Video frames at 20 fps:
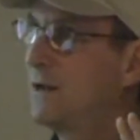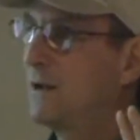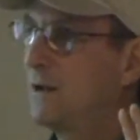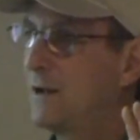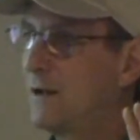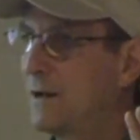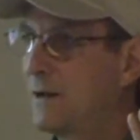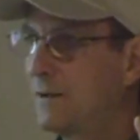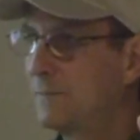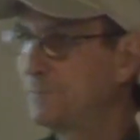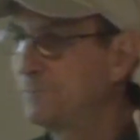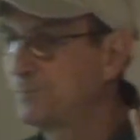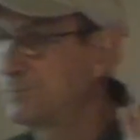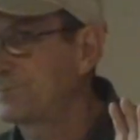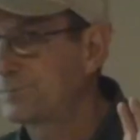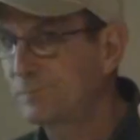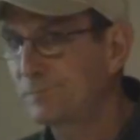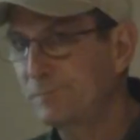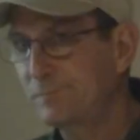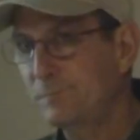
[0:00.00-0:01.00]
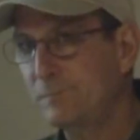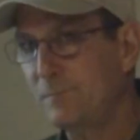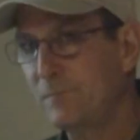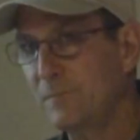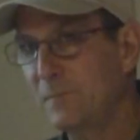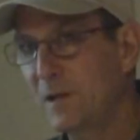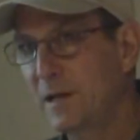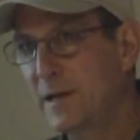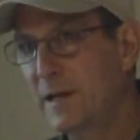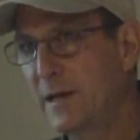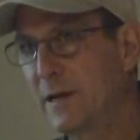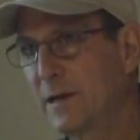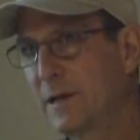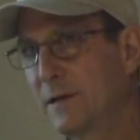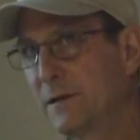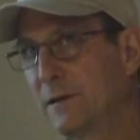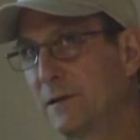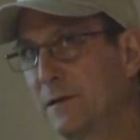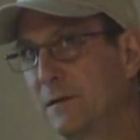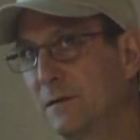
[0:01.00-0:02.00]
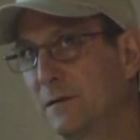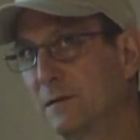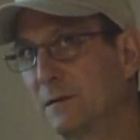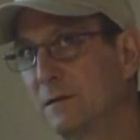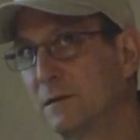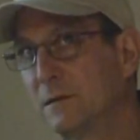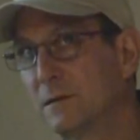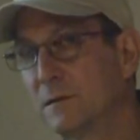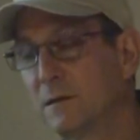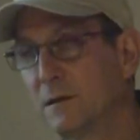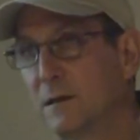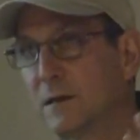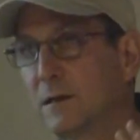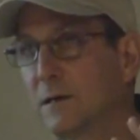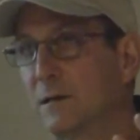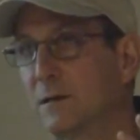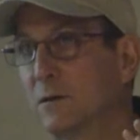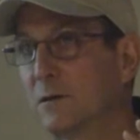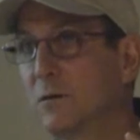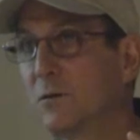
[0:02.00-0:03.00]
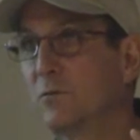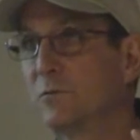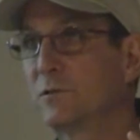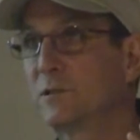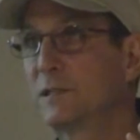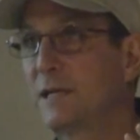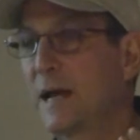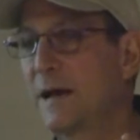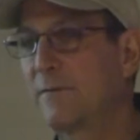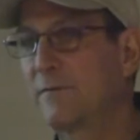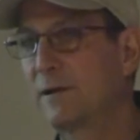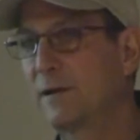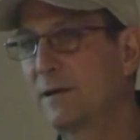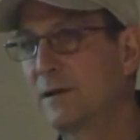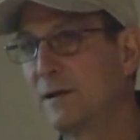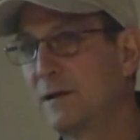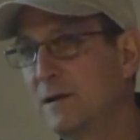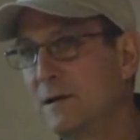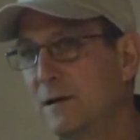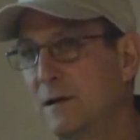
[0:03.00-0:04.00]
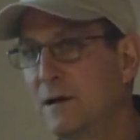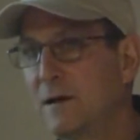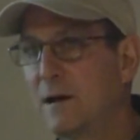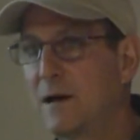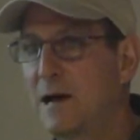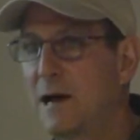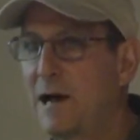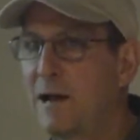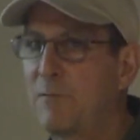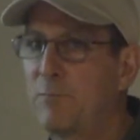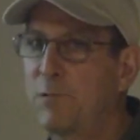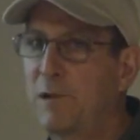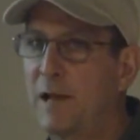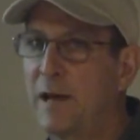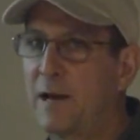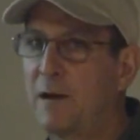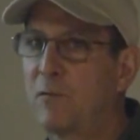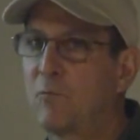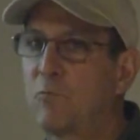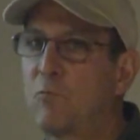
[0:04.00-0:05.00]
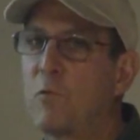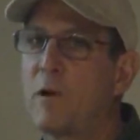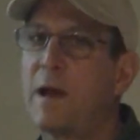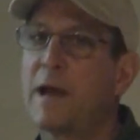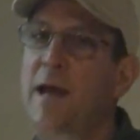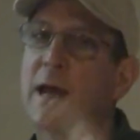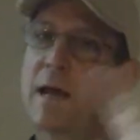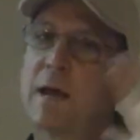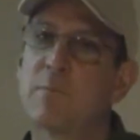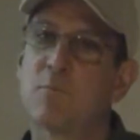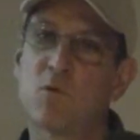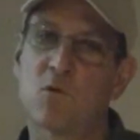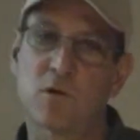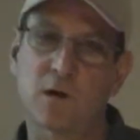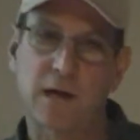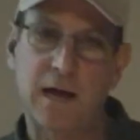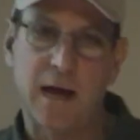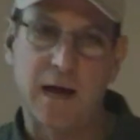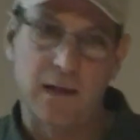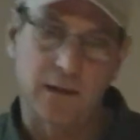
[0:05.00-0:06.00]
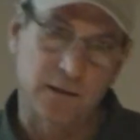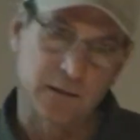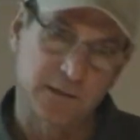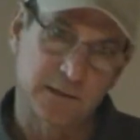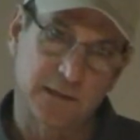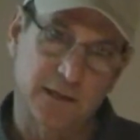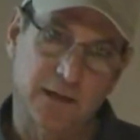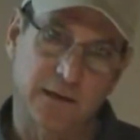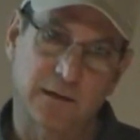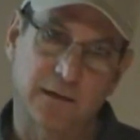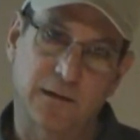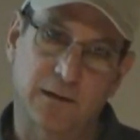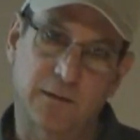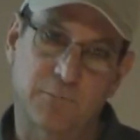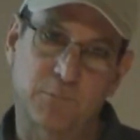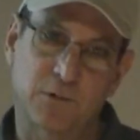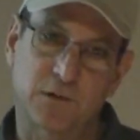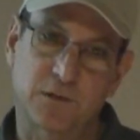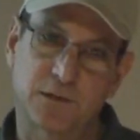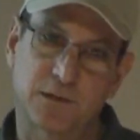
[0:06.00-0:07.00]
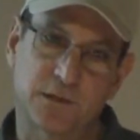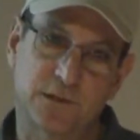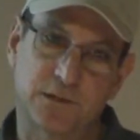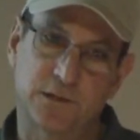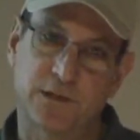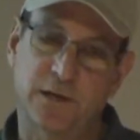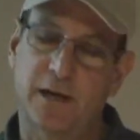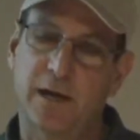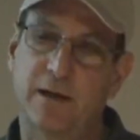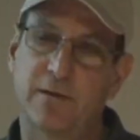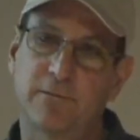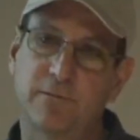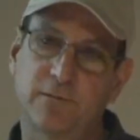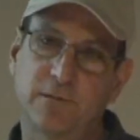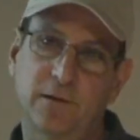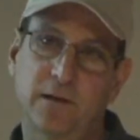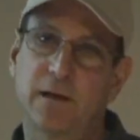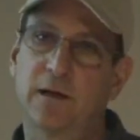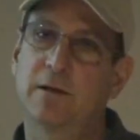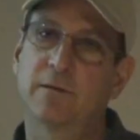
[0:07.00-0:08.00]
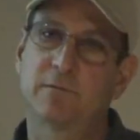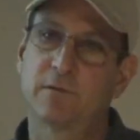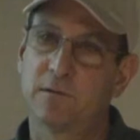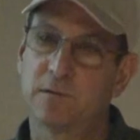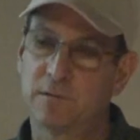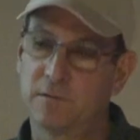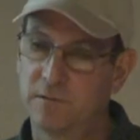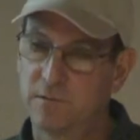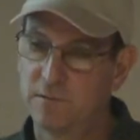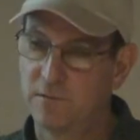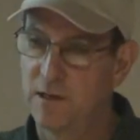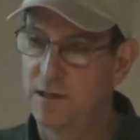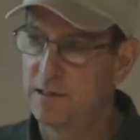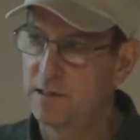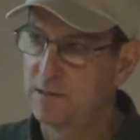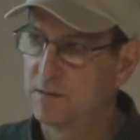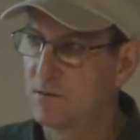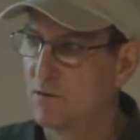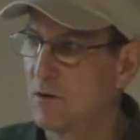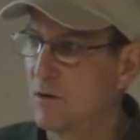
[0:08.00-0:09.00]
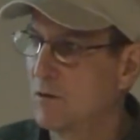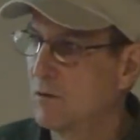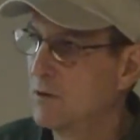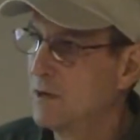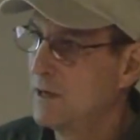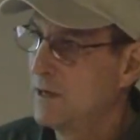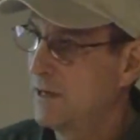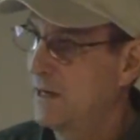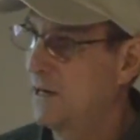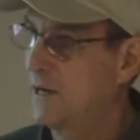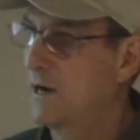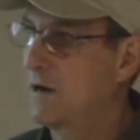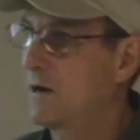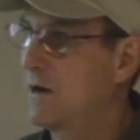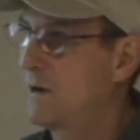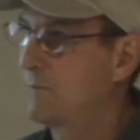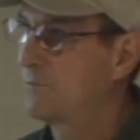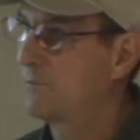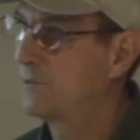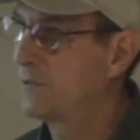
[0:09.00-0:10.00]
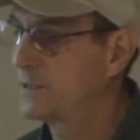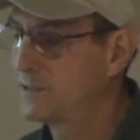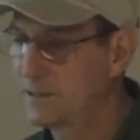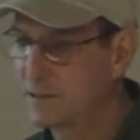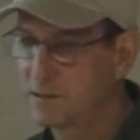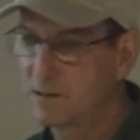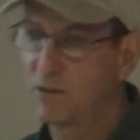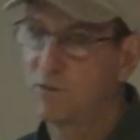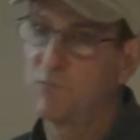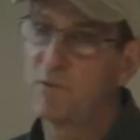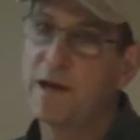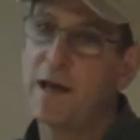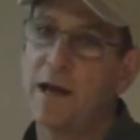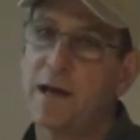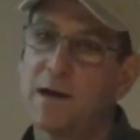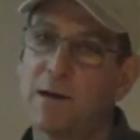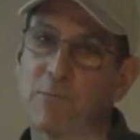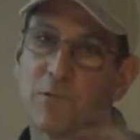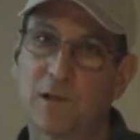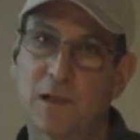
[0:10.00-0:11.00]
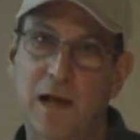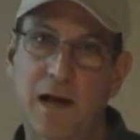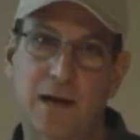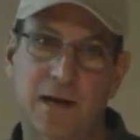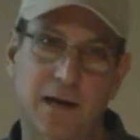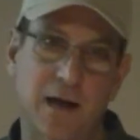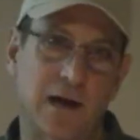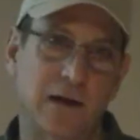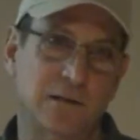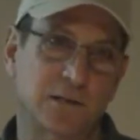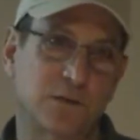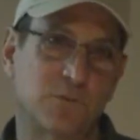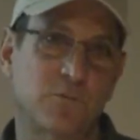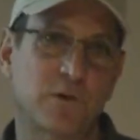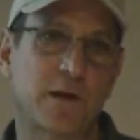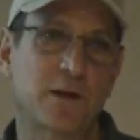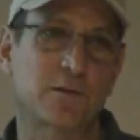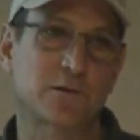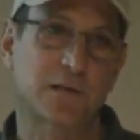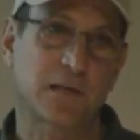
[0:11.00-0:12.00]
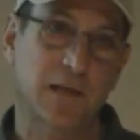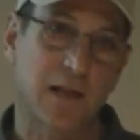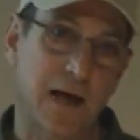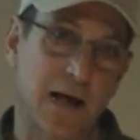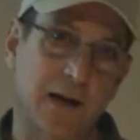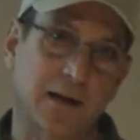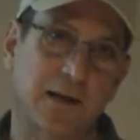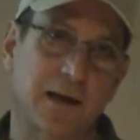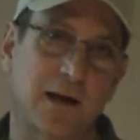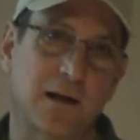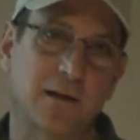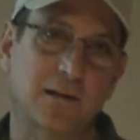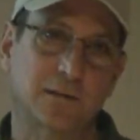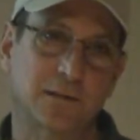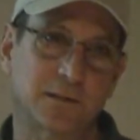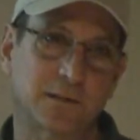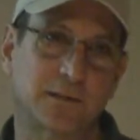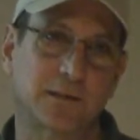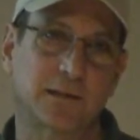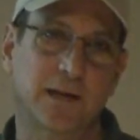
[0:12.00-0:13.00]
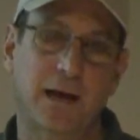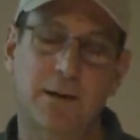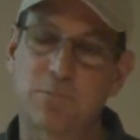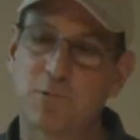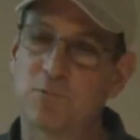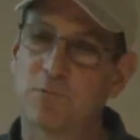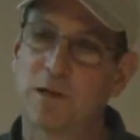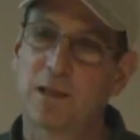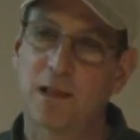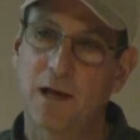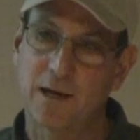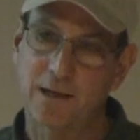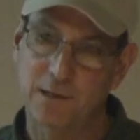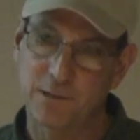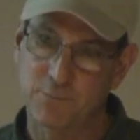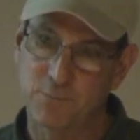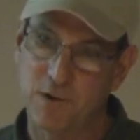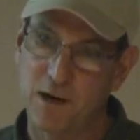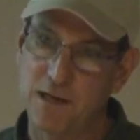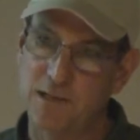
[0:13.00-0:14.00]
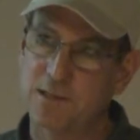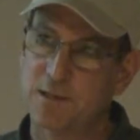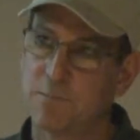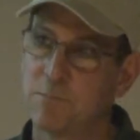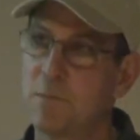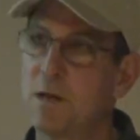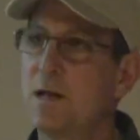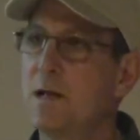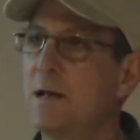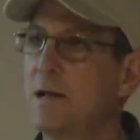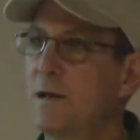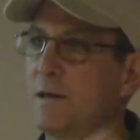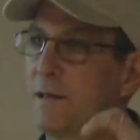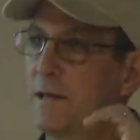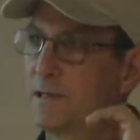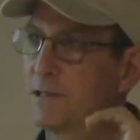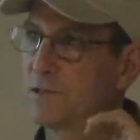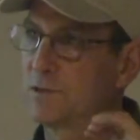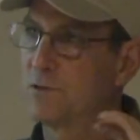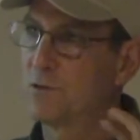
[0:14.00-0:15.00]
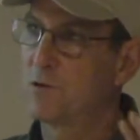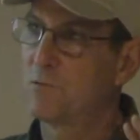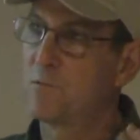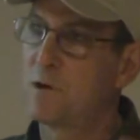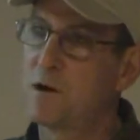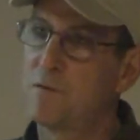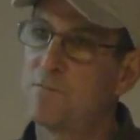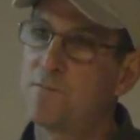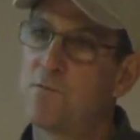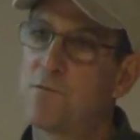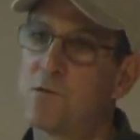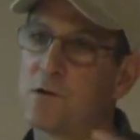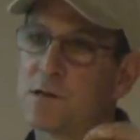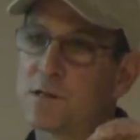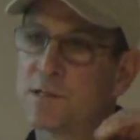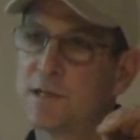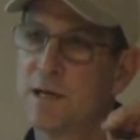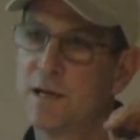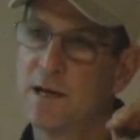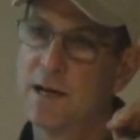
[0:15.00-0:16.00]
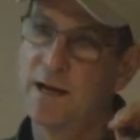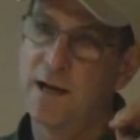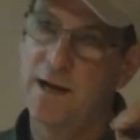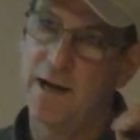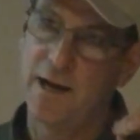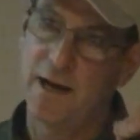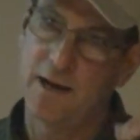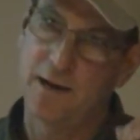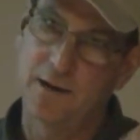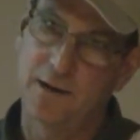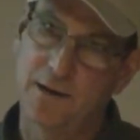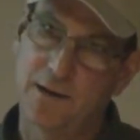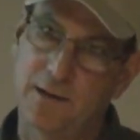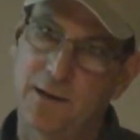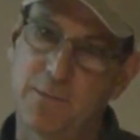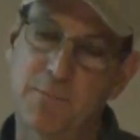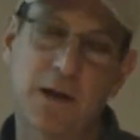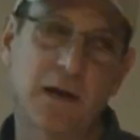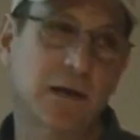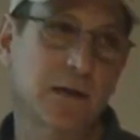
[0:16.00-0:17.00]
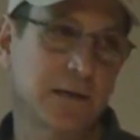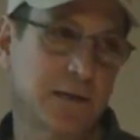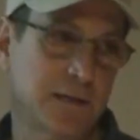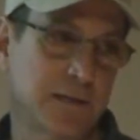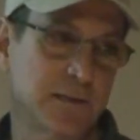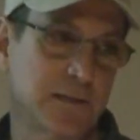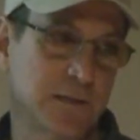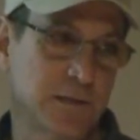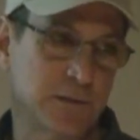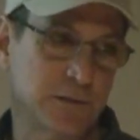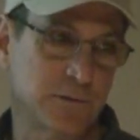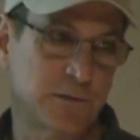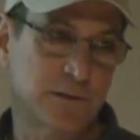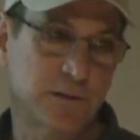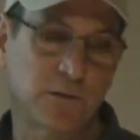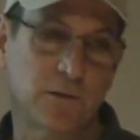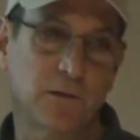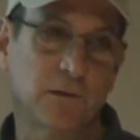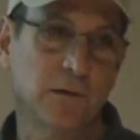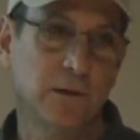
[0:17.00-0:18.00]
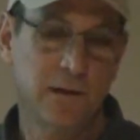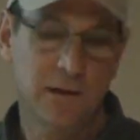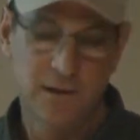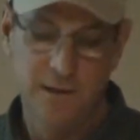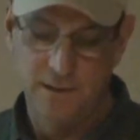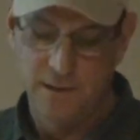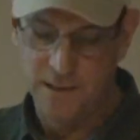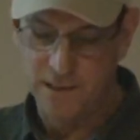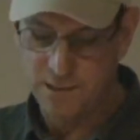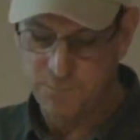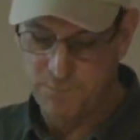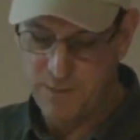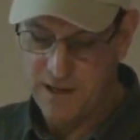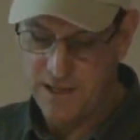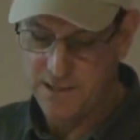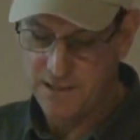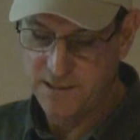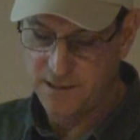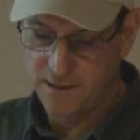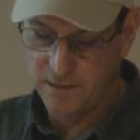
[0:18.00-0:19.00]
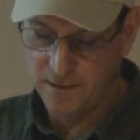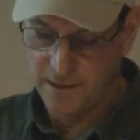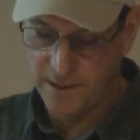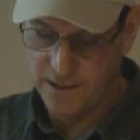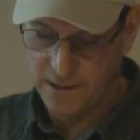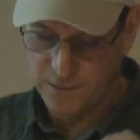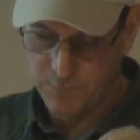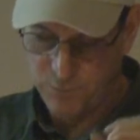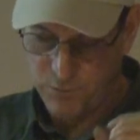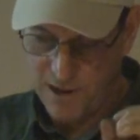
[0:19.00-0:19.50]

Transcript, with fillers: um, in uh, 07, I planted way more galas than a person should have ever the right to grow in our operation. So we end up with a lot of galas. So we use a lot of galas as an apple. We like to press them. They store well for us, and uh, they make a decent juice. So this basically is